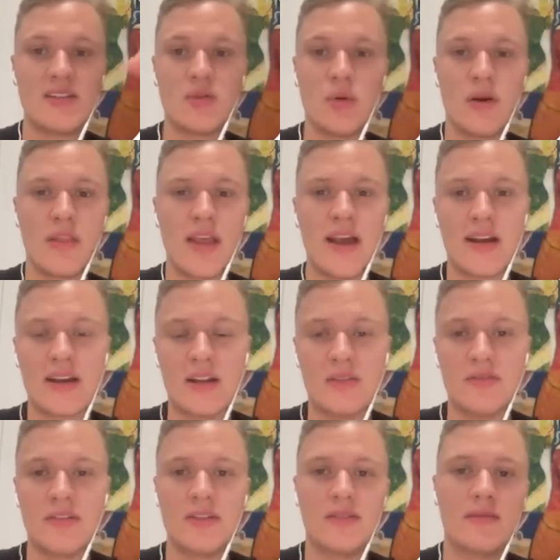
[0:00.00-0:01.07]
So they are kind of
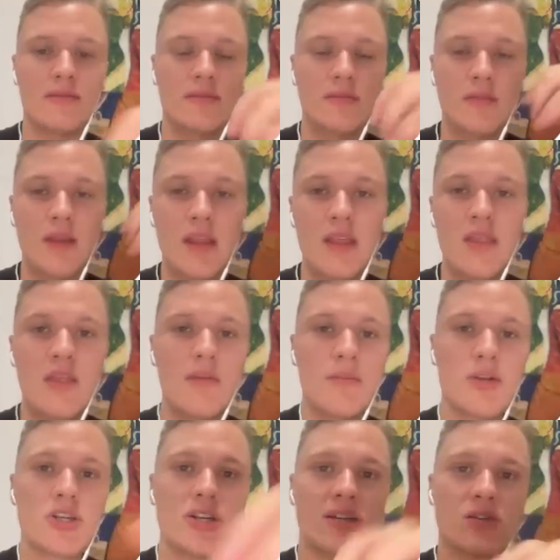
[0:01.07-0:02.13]
in the
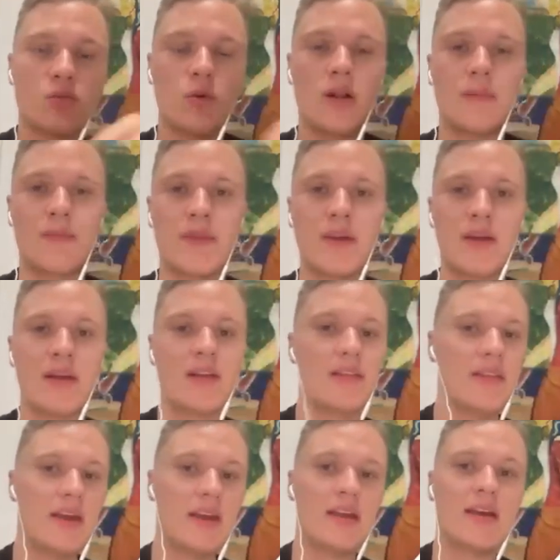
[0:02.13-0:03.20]
mission as well.
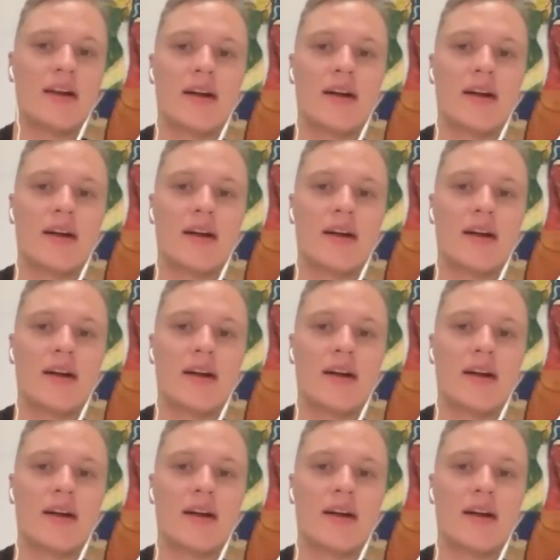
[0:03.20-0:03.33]
They